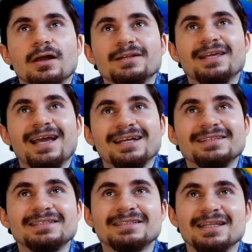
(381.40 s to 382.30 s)
they had
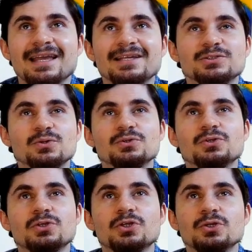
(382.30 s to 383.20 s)
this thing, so you
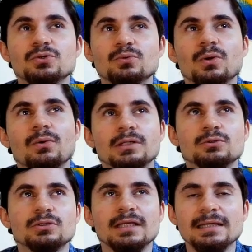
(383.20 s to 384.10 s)
queue. We went to
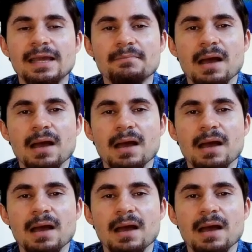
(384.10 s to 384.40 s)
TK